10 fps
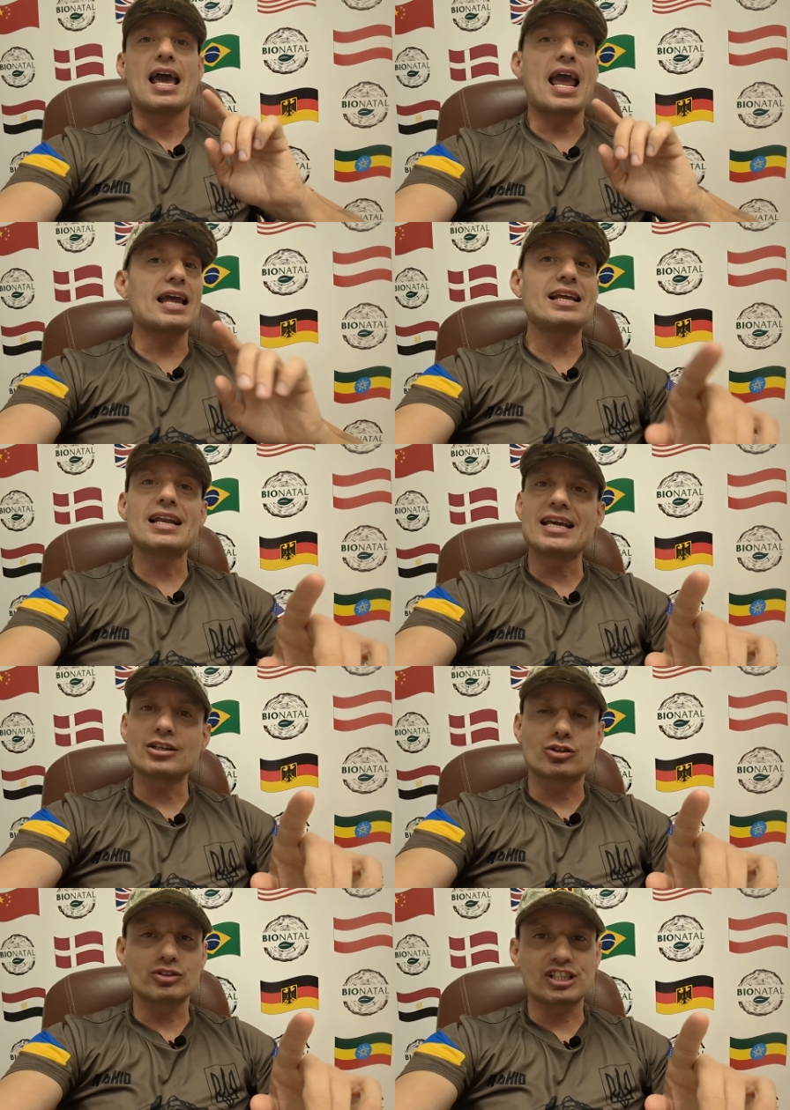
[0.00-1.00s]
any
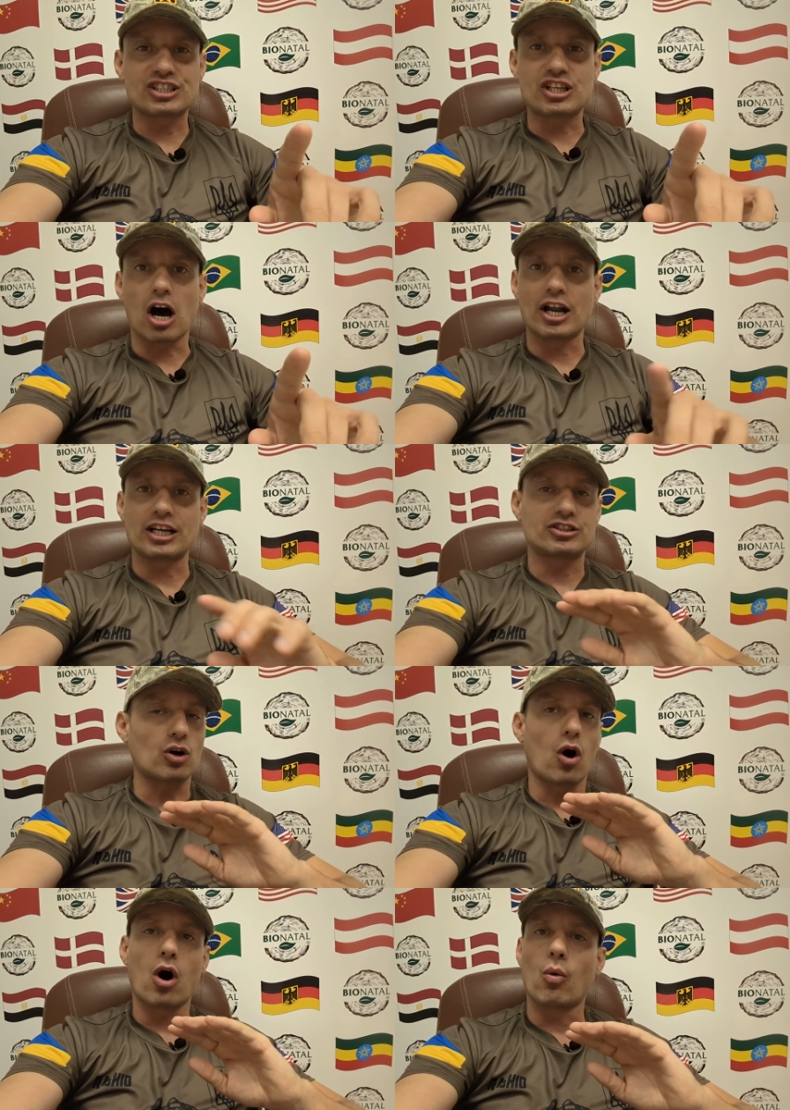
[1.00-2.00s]
link to the studies
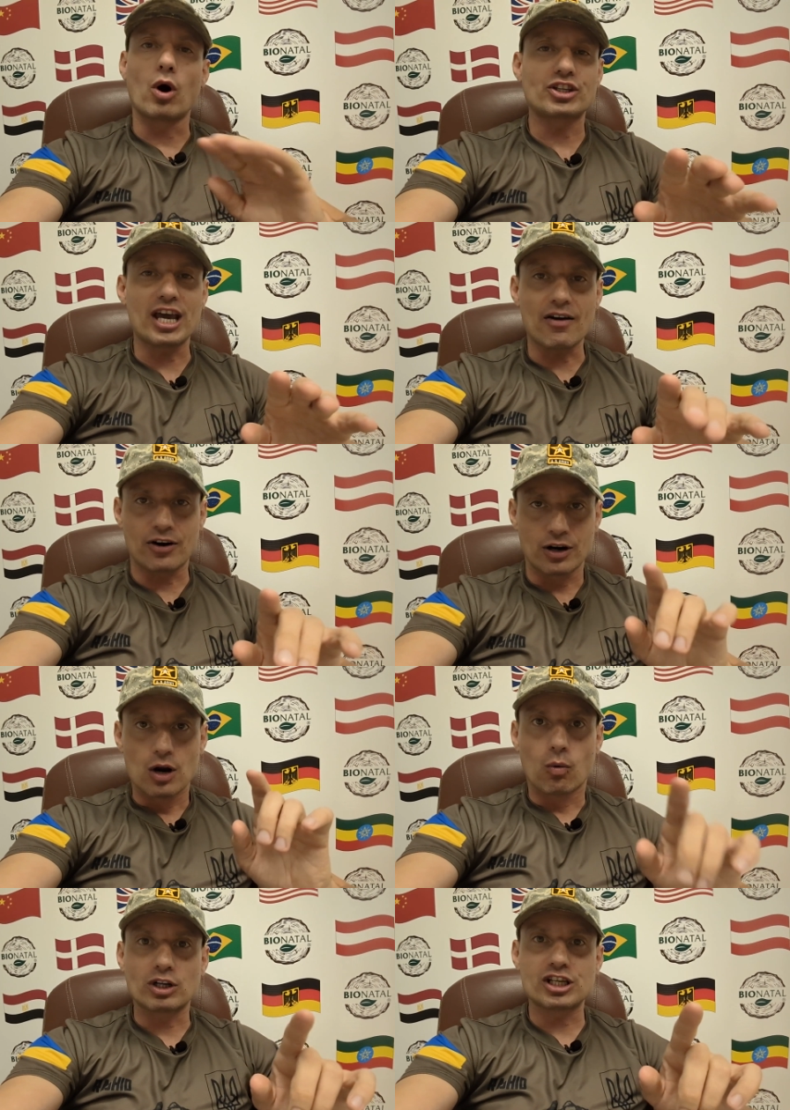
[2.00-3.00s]
or whatever
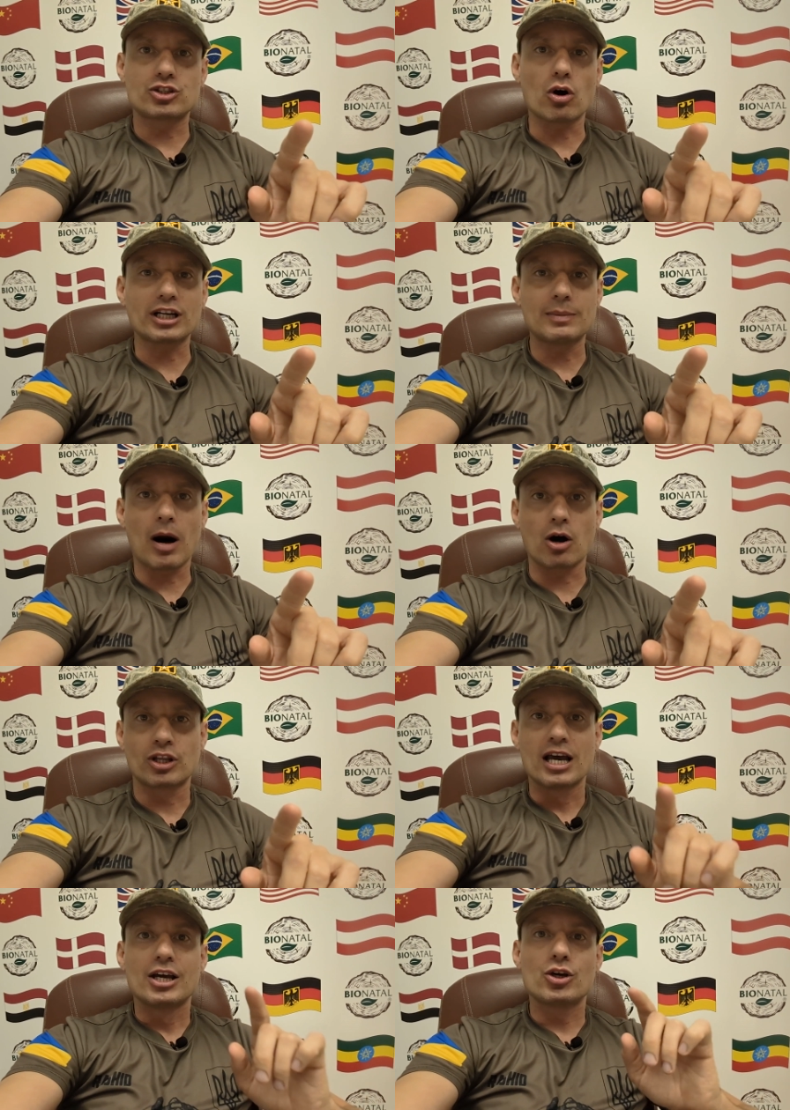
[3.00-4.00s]
what they're talking
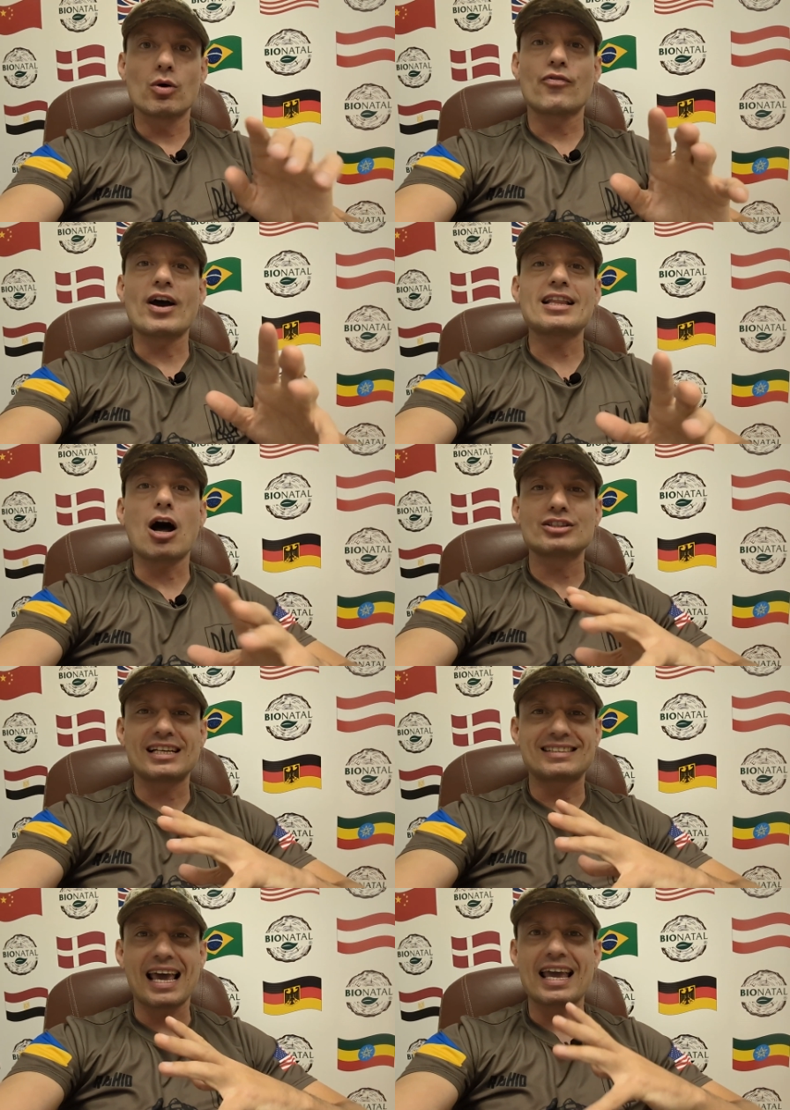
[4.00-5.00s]
about, you will find out
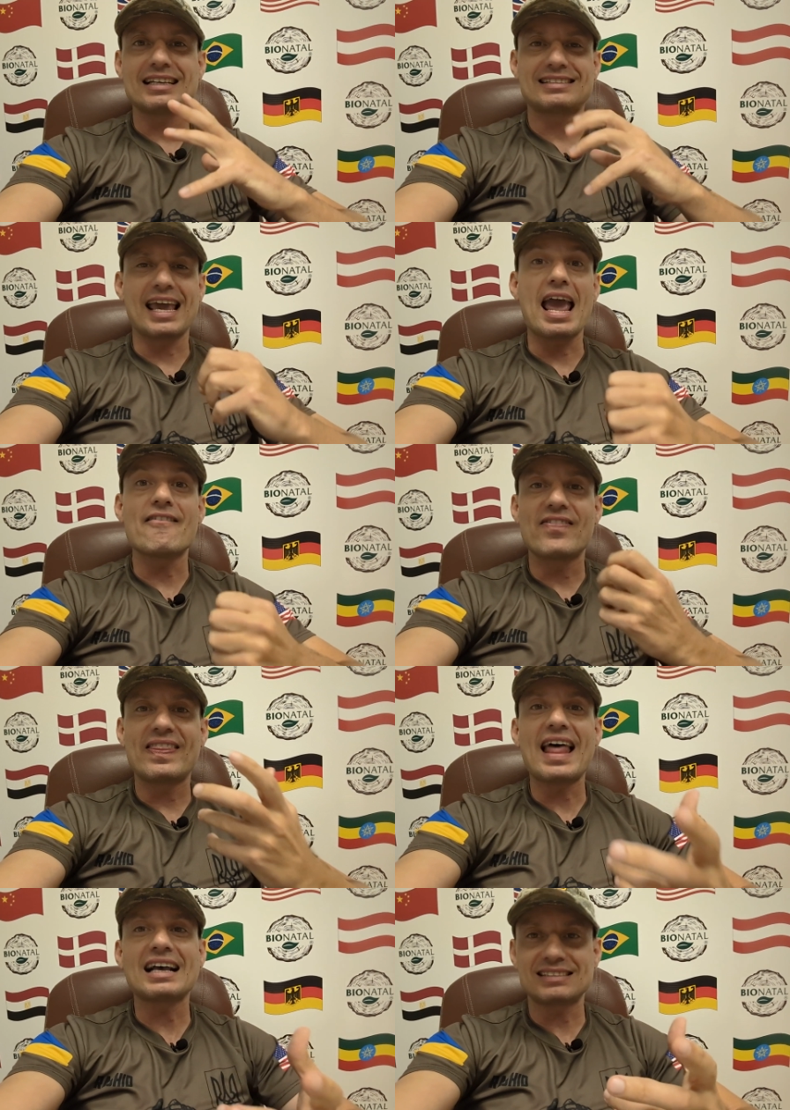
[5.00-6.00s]
that they have
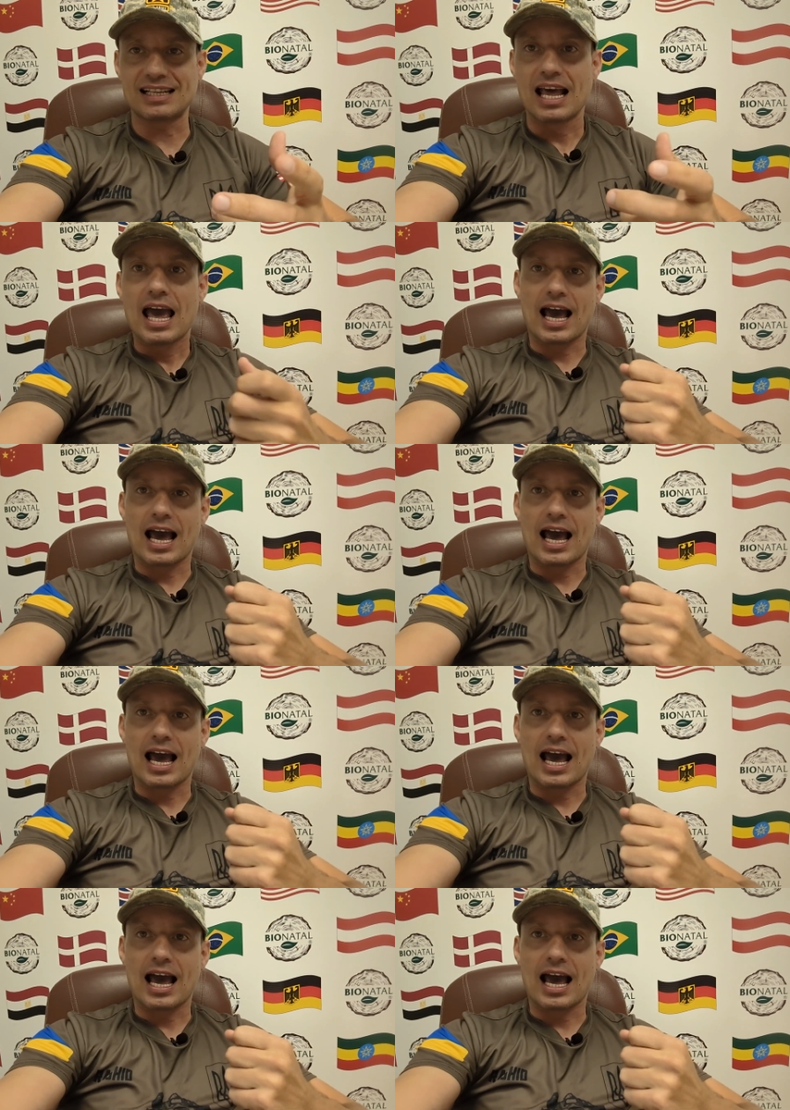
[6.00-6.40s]
nothing.